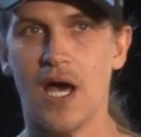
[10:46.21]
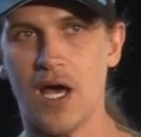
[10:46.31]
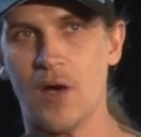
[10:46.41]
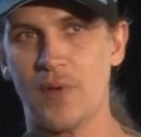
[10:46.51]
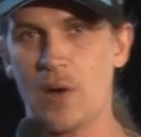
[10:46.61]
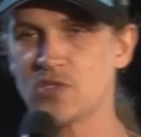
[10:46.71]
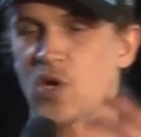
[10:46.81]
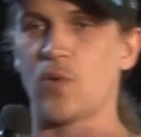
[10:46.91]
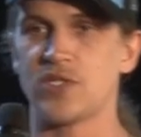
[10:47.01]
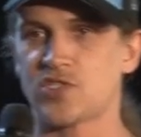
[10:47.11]
Um, and I was
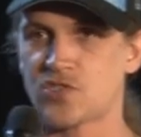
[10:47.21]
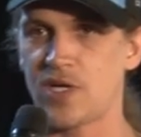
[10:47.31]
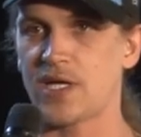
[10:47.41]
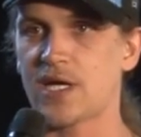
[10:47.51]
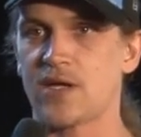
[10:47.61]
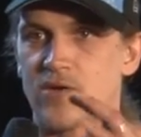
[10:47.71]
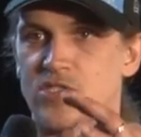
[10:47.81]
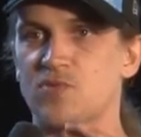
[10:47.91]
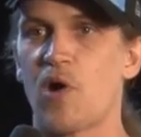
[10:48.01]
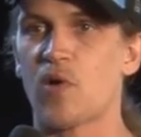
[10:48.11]
always drinking or
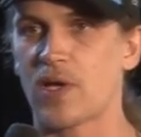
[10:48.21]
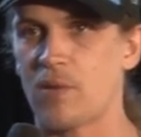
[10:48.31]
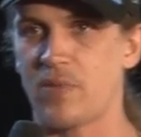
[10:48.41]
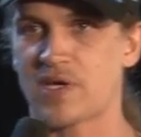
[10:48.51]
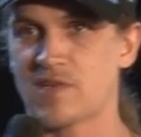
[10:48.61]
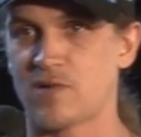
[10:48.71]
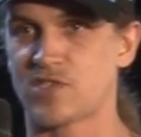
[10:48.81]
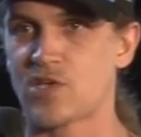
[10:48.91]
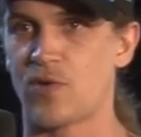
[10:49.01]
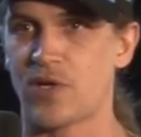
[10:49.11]
smoking because I was
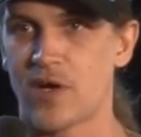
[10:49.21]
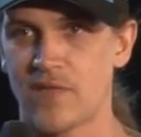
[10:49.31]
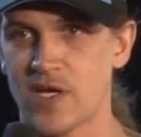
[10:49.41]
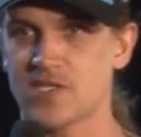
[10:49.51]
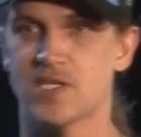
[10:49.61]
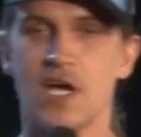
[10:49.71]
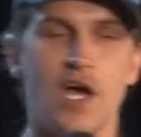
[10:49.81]
so nervous.